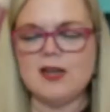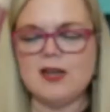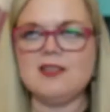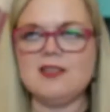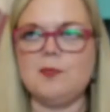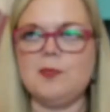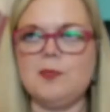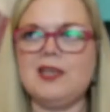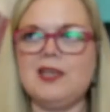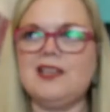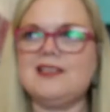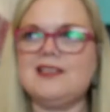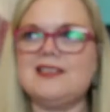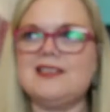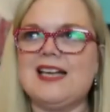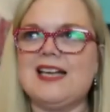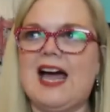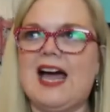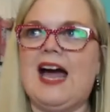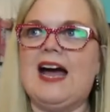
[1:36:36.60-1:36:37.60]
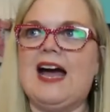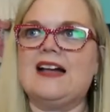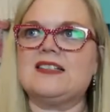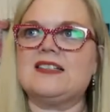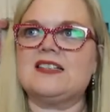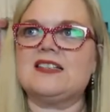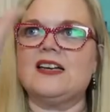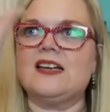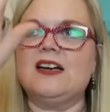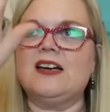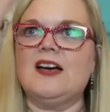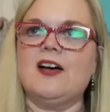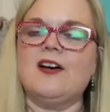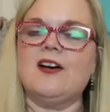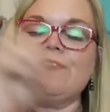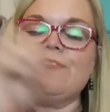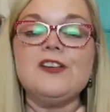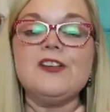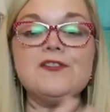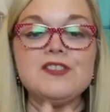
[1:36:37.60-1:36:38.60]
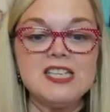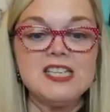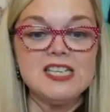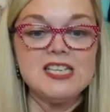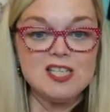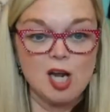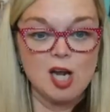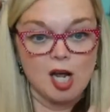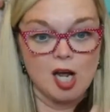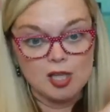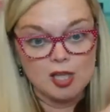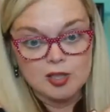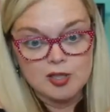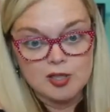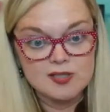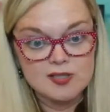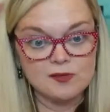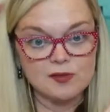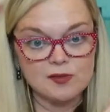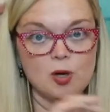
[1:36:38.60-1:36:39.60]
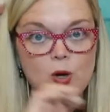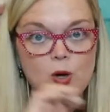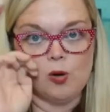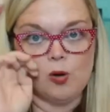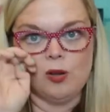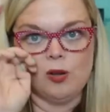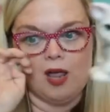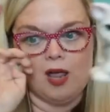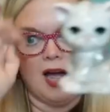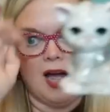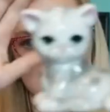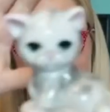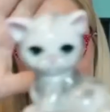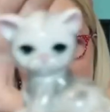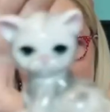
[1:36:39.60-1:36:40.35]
the bids at $15 for the whole lot.